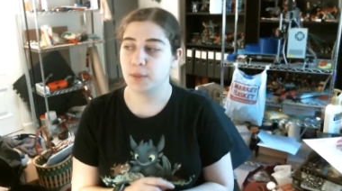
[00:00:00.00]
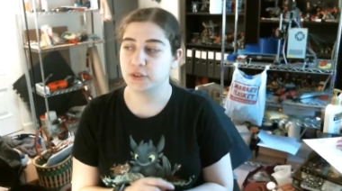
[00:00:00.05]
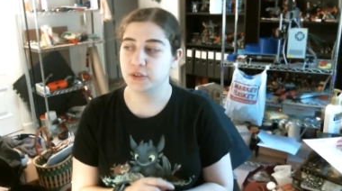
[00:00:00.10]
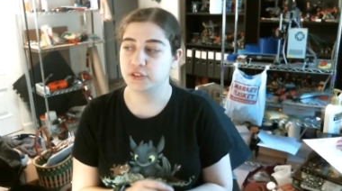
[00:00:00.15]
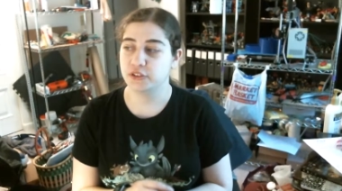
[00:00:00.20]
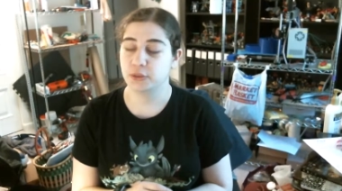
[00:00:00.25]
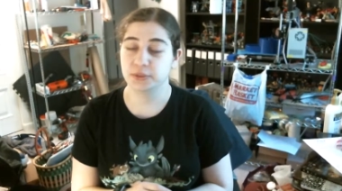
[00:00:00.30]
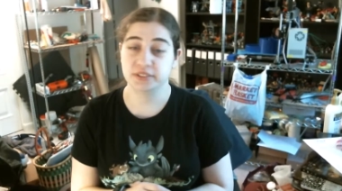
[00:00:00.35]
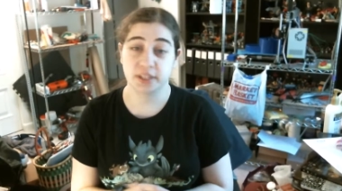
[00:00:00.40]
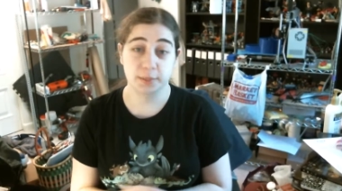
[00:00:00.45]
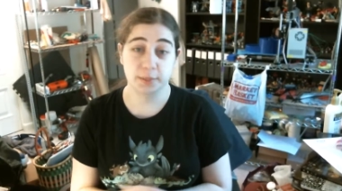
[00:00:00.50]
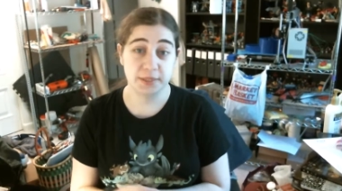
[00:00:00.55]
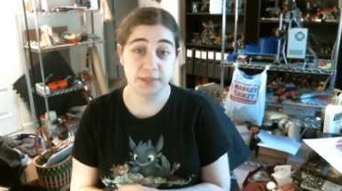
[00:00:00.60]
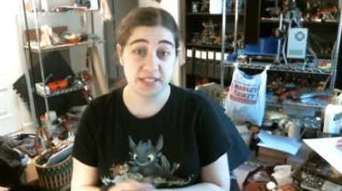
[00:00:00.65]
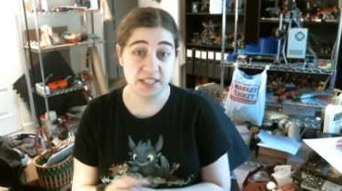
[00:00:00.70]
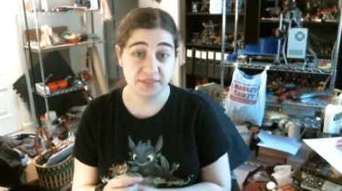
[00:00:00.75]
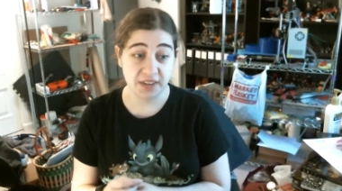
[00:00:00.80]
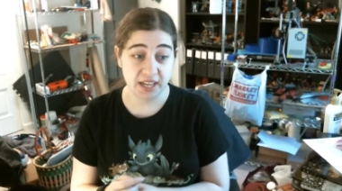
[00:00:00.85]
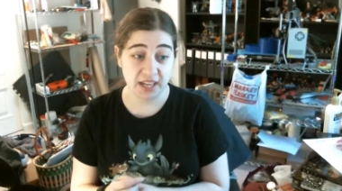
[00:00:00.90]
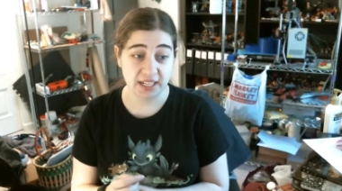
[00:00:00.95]
So it's going to be
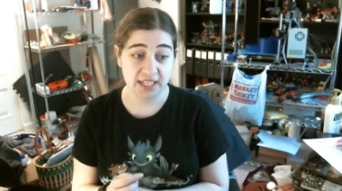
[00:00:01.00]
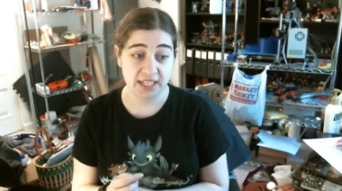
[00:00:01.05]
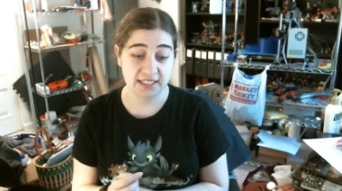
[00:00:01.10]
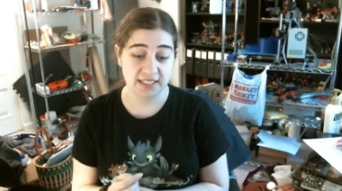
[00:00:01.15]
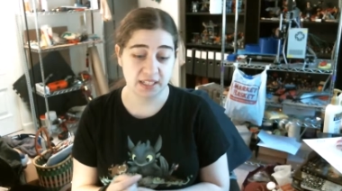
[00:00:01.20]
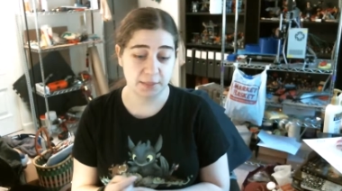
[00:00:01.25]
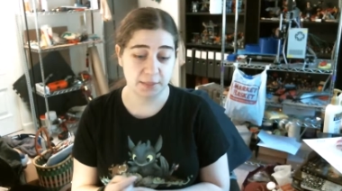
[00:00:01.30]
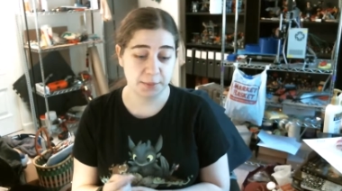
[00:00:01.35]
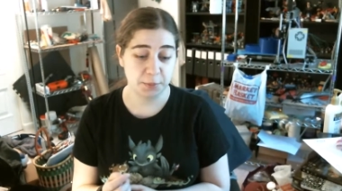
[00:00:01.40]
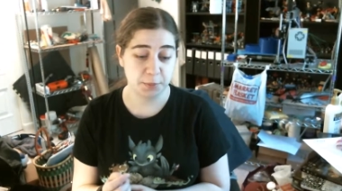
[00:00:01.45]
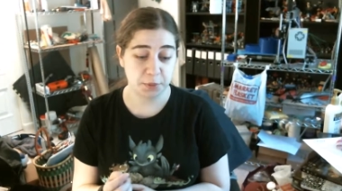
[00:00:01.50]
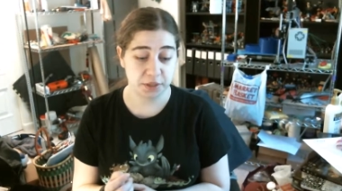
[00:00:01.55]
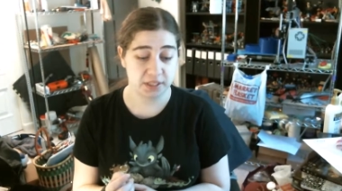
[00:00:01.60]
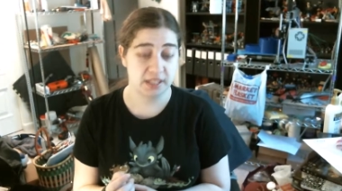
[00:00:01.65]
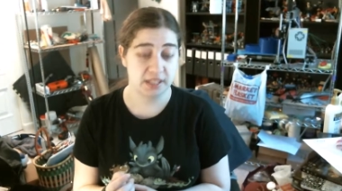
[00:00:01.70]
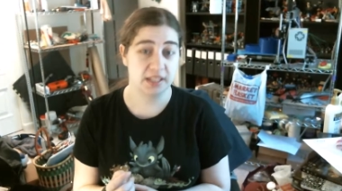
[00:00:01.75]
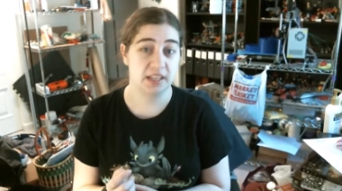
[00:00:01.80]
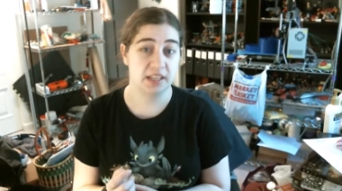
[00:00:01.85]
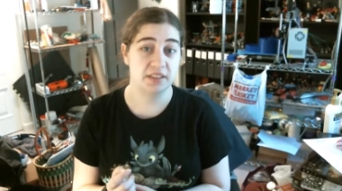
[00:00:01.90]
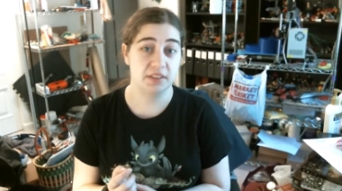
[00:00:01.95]
Teavana. It's going to be
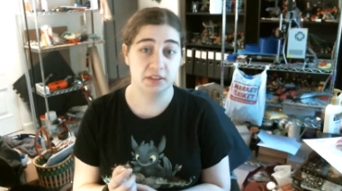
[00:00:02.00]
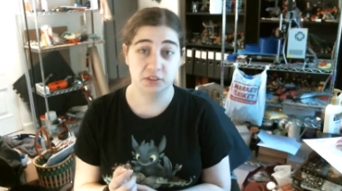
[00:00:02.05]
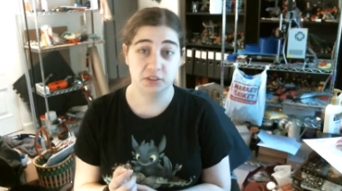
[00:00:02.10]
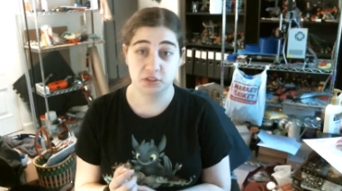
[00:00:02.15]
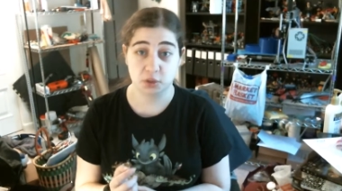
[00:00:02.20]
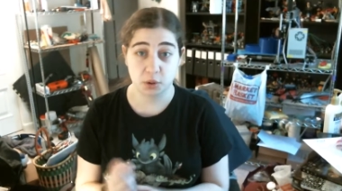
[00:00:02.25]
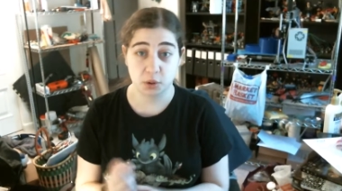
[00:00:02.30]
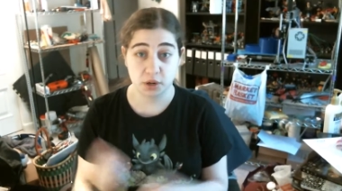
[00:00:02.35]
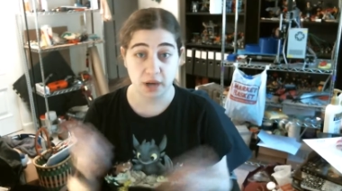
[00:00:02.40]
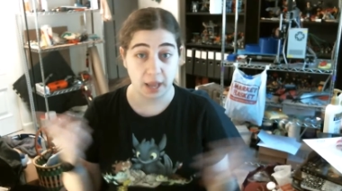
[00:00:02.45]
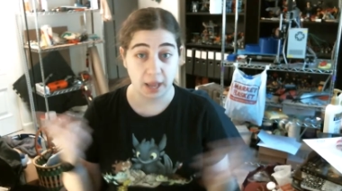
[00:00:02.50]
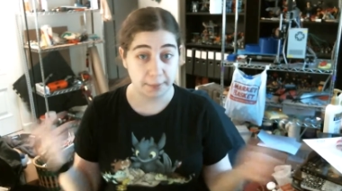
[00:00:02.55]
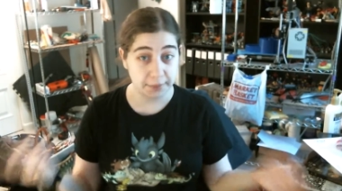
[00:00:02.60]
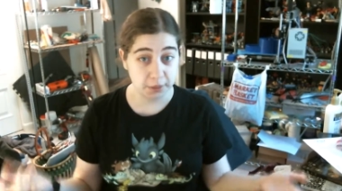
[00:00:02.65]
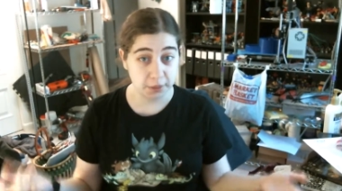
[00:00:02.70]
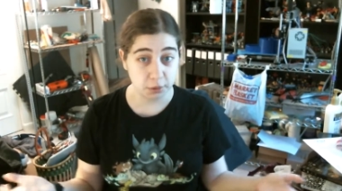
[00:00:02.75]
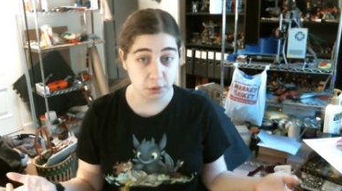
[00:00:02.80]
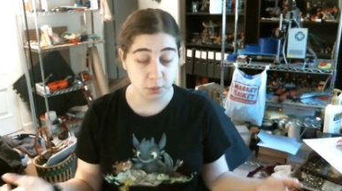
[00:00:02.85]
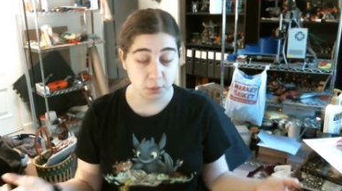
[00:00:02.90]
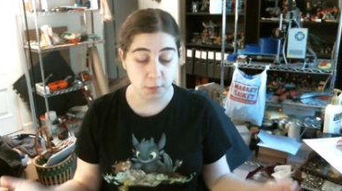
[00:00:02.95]
working in their store at
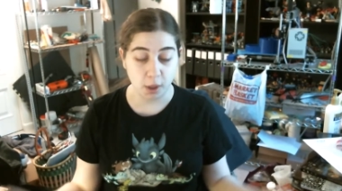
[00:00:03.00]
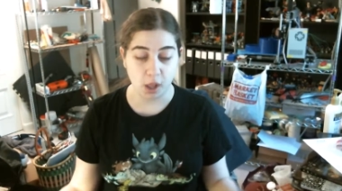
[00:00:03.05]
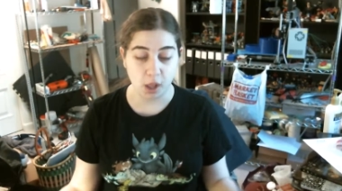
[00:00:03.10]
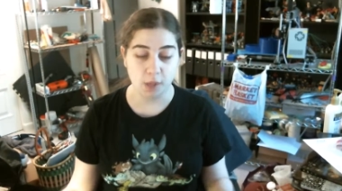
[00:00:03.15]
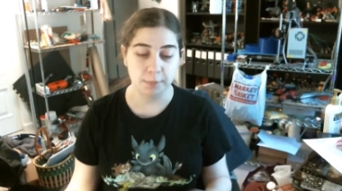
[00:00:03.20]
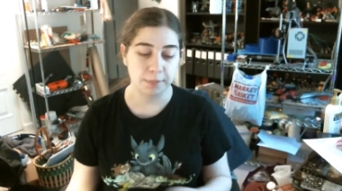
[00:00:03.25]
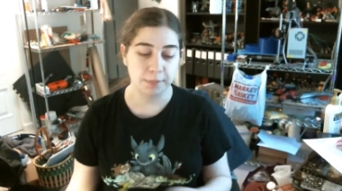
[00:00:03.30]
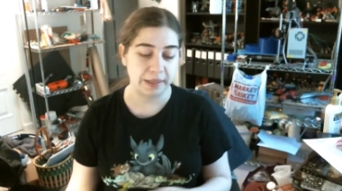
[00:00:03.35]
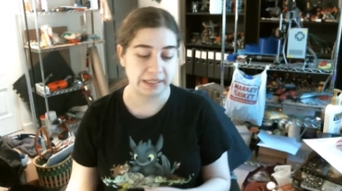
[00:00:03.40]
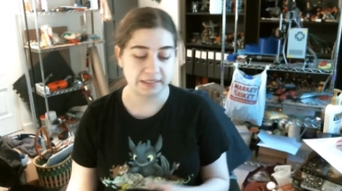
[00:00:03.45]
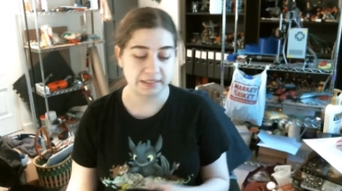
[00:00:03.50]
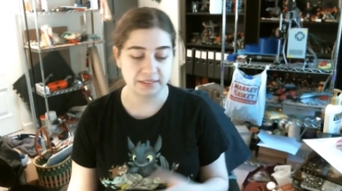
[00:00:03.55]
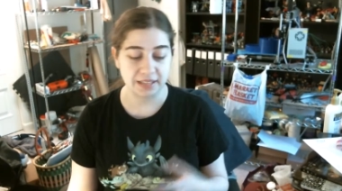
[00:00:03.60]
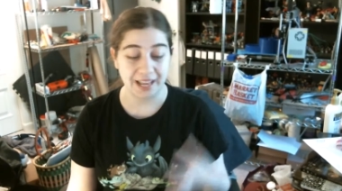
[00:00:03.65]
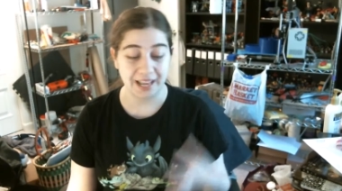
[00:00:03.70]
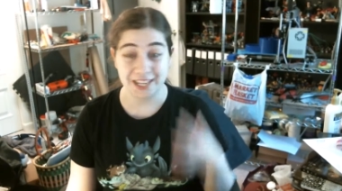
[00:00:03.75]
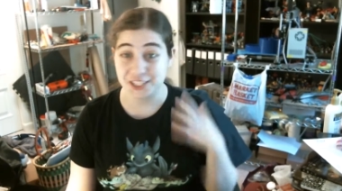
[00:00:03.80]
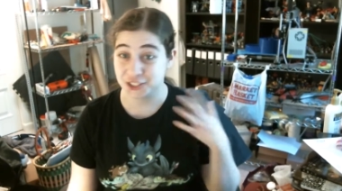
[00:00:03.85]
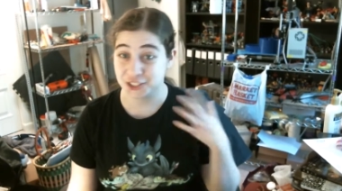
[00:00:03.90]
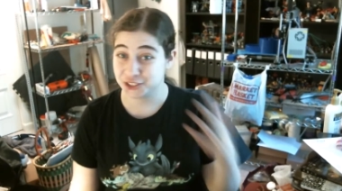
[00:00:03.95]
my local mall, but
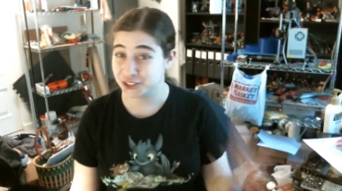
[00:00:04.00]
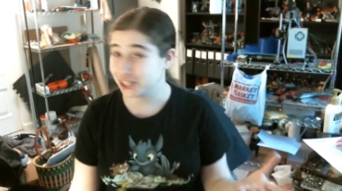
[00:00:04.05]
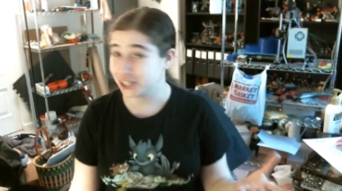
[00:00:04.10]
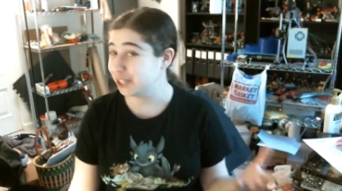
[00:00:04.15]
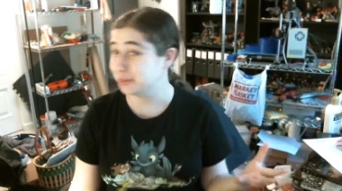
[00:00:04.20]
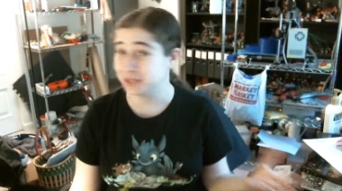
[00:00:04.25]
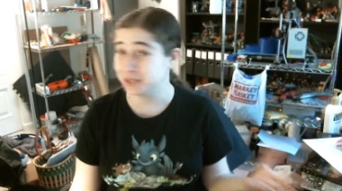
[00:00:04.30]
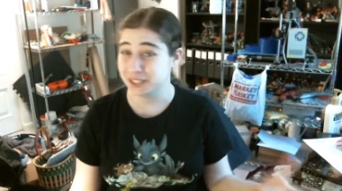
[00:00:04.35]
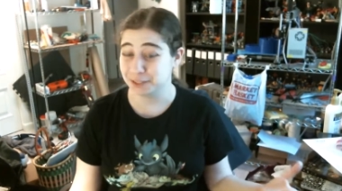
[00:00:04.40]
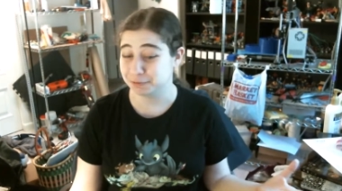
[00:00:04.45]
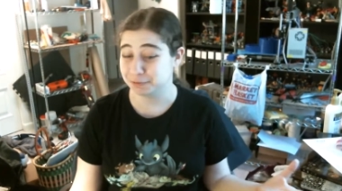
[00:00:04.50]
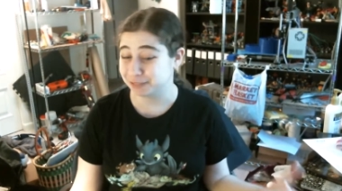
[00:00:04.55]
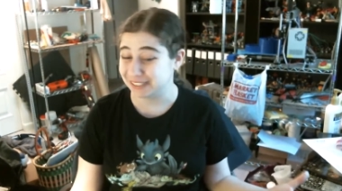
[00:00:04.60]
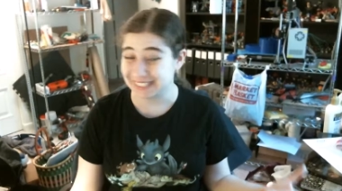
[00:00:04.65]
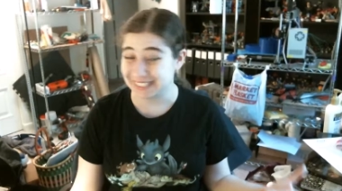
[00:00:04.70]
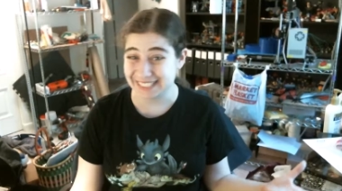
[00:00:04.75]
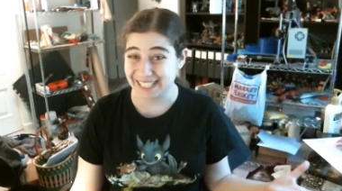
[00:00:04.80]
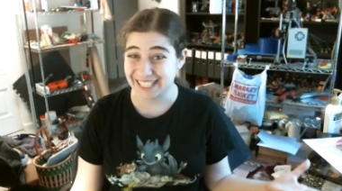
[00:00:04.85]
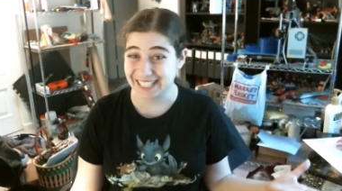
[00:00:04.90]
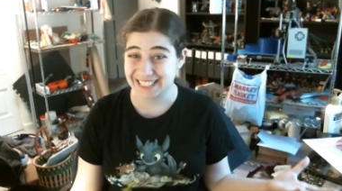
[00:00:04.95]
I genuinely
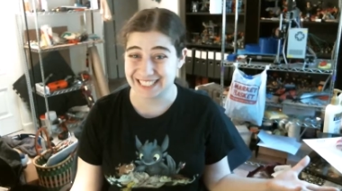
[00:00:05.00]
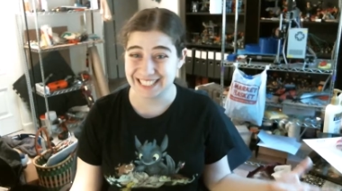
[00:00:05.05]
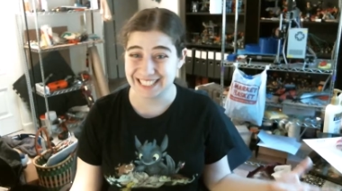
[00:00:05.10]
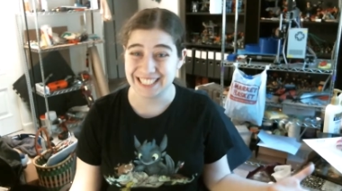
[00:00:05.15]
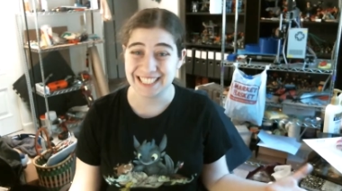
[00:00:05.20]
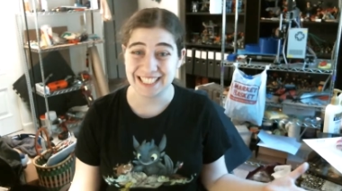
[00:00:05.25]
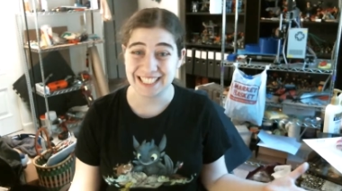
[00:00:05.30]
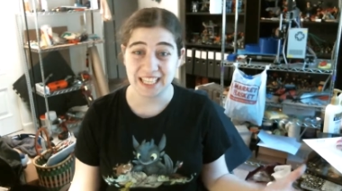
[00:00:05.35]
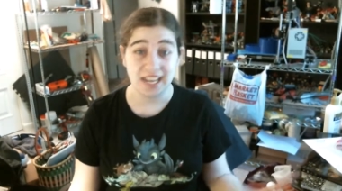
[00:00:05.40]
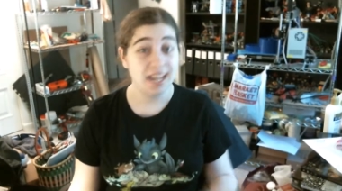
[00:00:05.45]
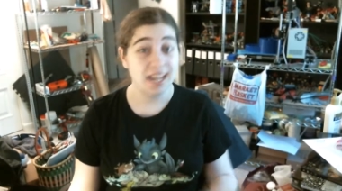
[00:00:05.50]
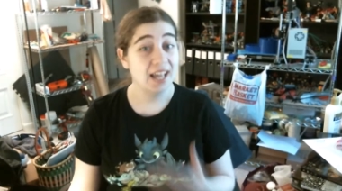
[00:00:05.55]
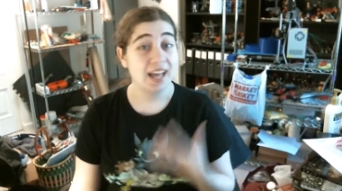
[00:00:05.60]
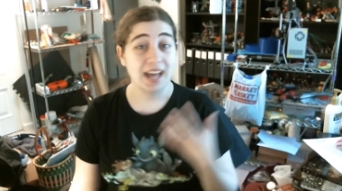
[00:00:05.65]
really like tea.